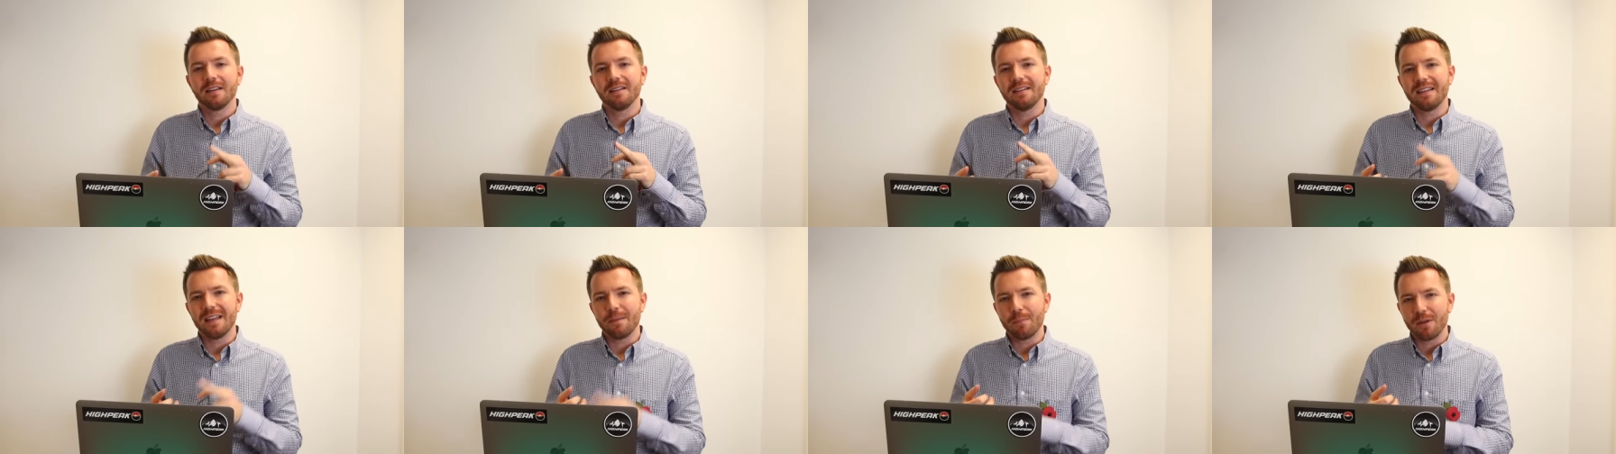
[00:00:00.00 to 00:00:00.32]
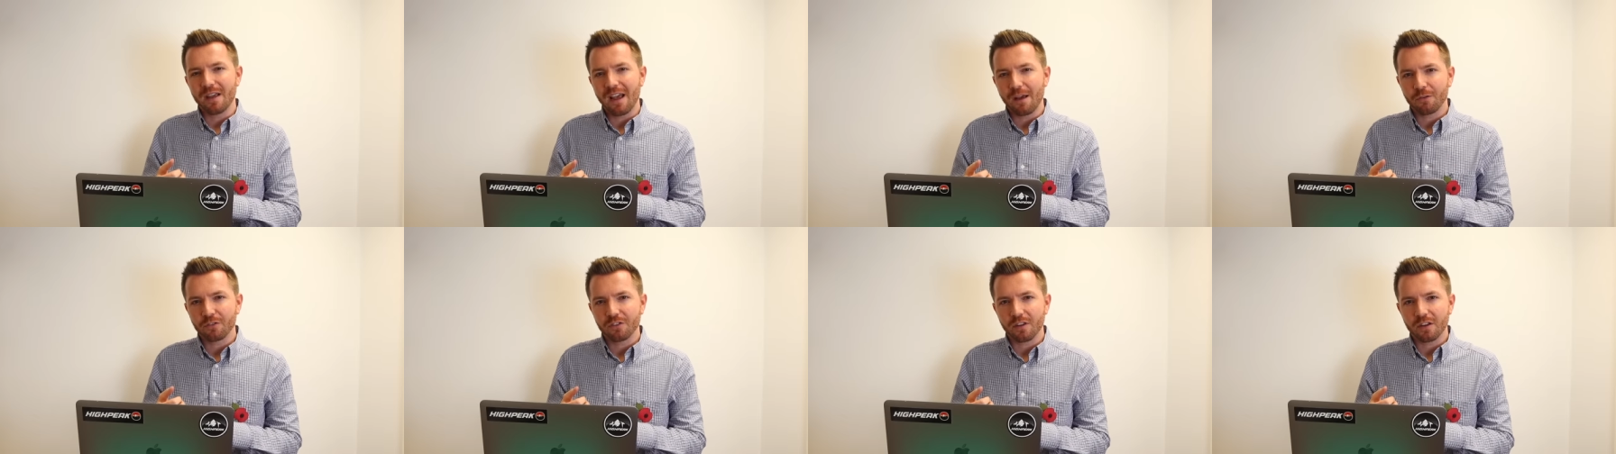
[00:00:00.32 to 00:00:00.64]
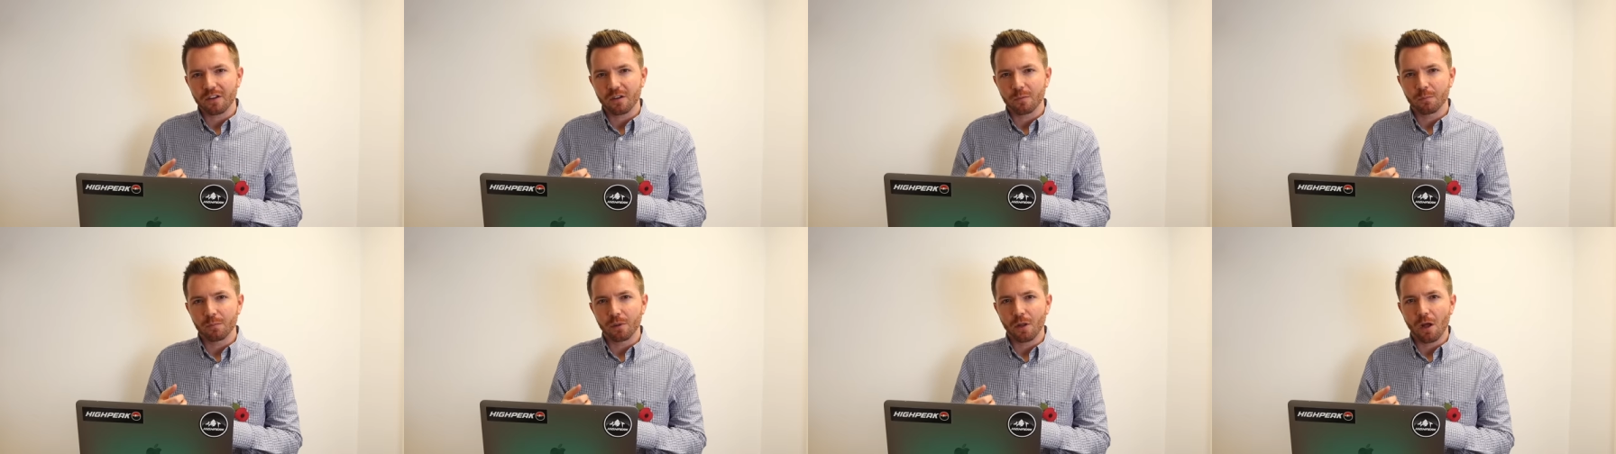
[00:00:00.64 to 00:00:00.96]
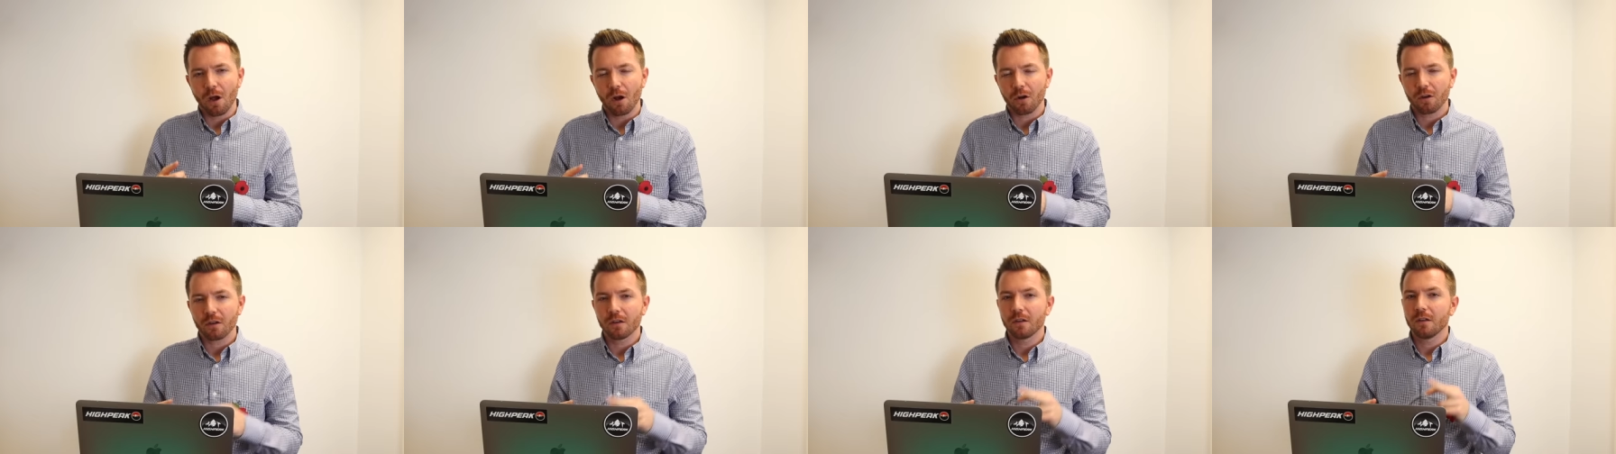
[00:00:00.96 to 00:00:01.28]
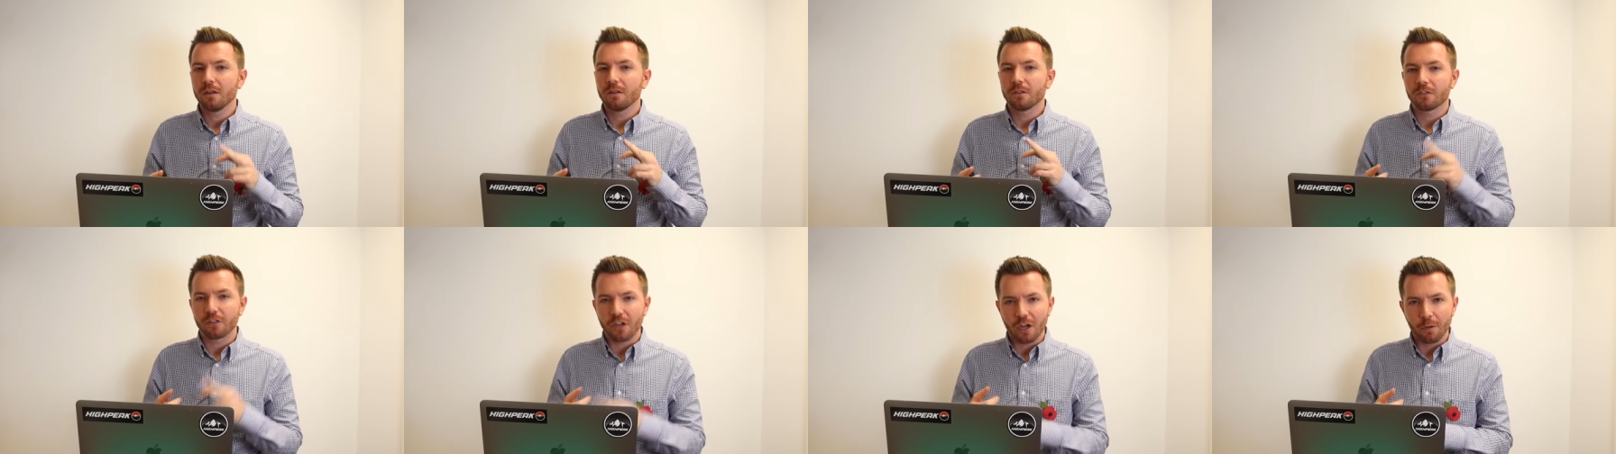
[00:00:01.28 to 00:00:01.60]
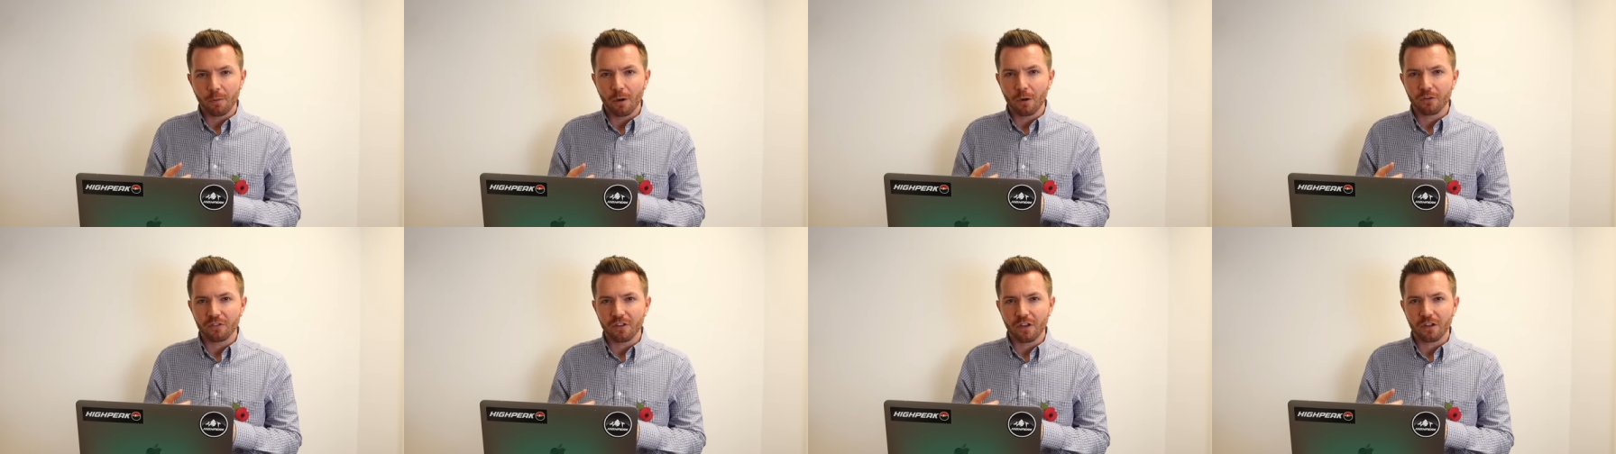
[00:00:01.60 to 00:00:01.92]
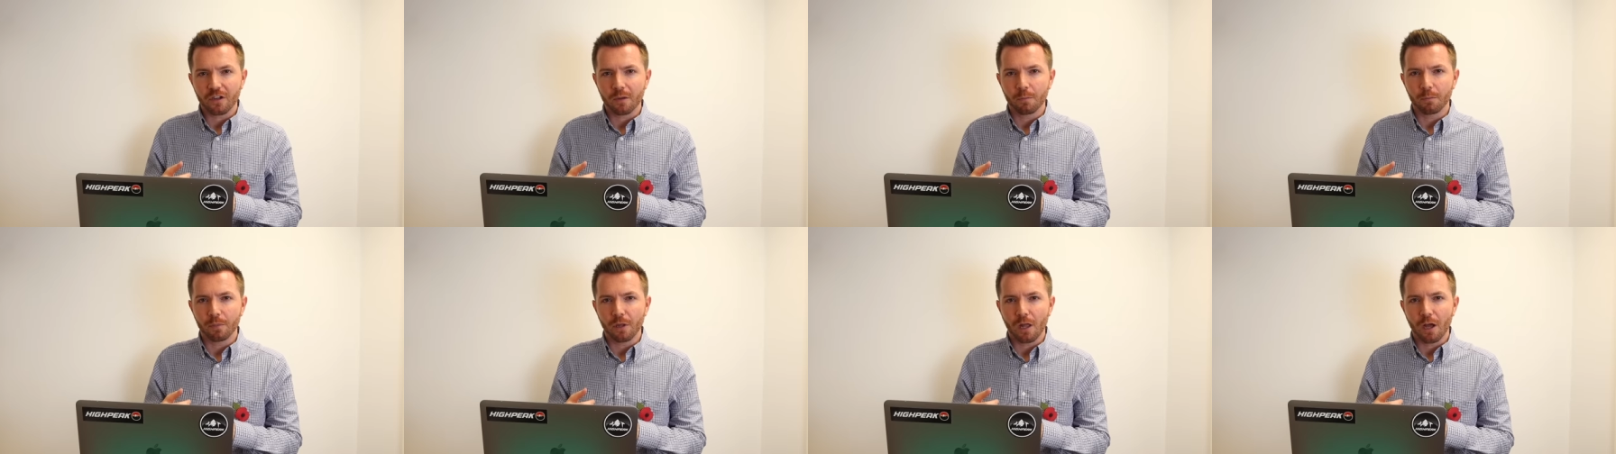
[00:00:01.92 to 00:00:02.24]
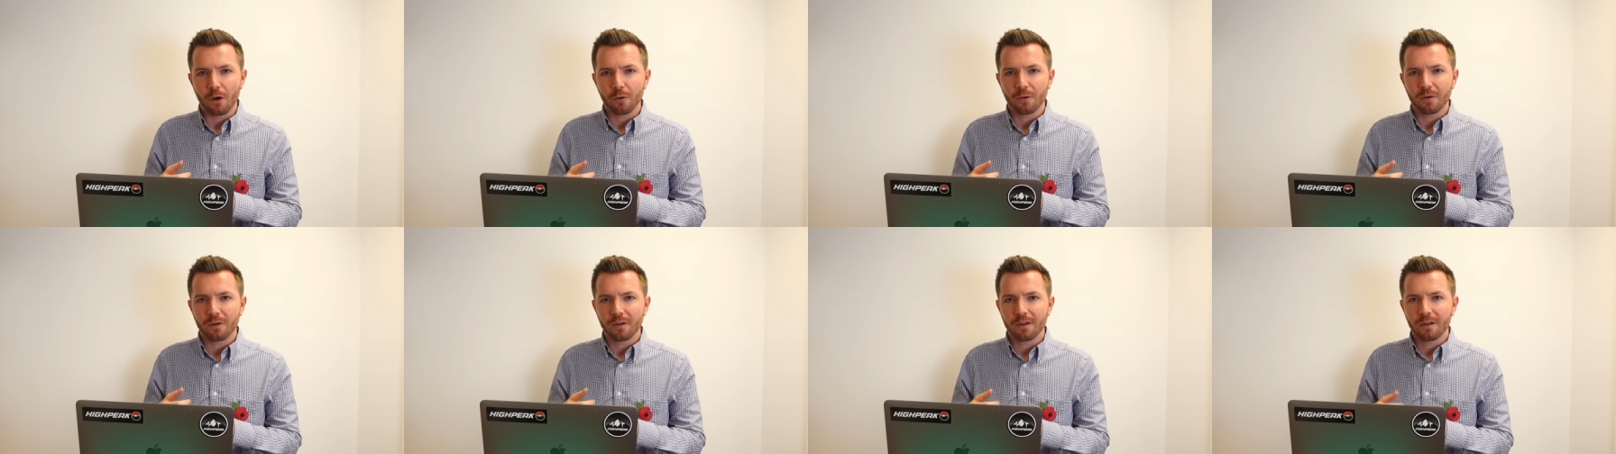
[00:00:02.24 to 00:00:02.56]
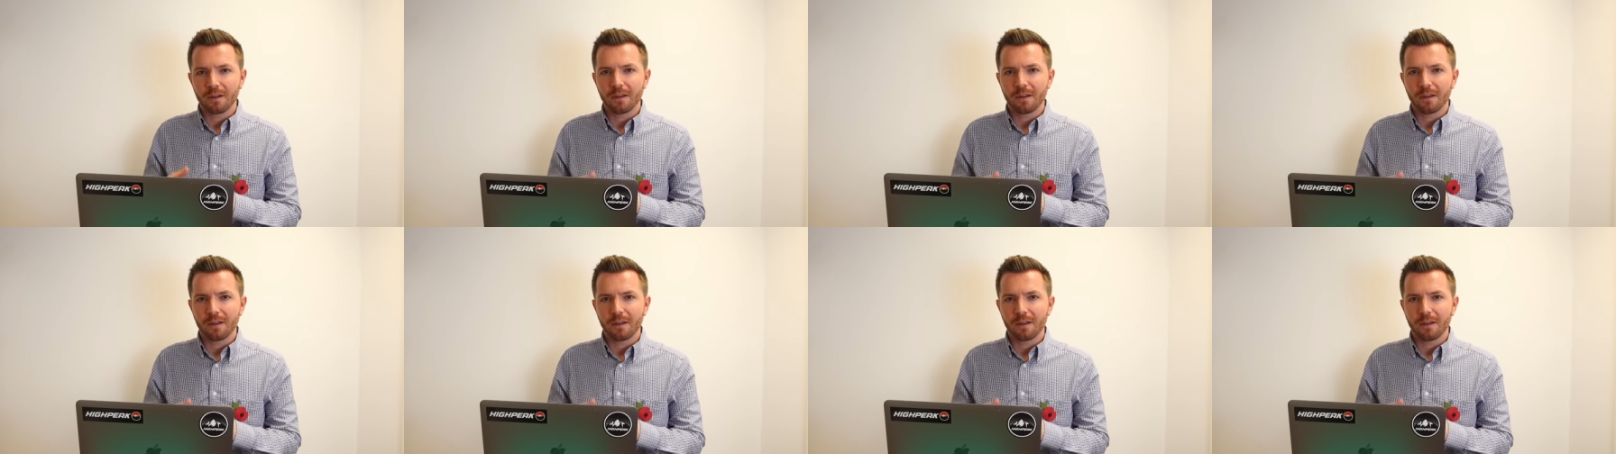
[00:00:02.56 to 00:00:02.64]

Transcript: DPFs that can block, turbos that can blow,